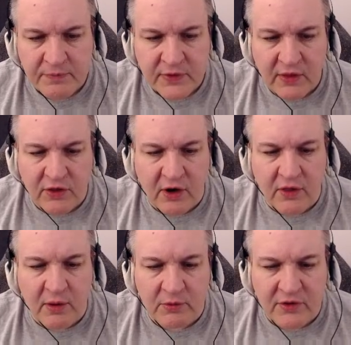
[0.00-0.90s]
The guard
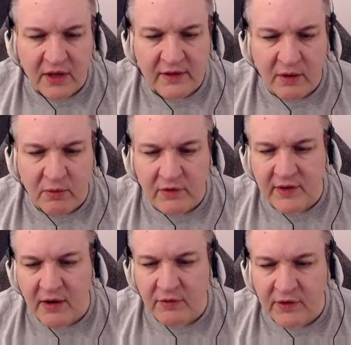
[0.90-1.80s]
that was knocked out runs
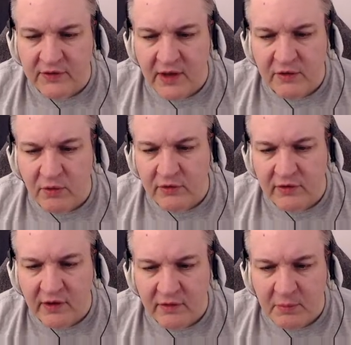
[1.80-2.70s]
out the side doors and
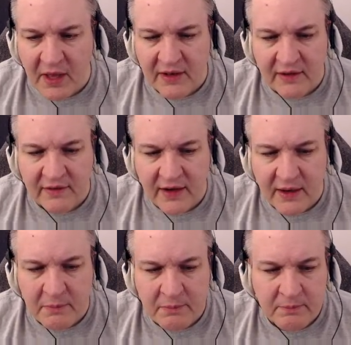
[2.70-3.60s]
tells the Black Knight to get
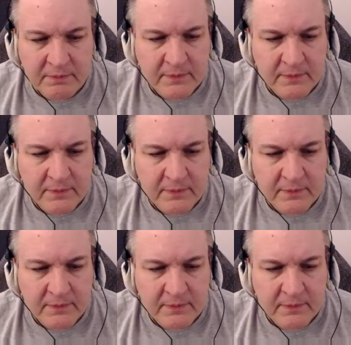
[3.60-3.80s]
him.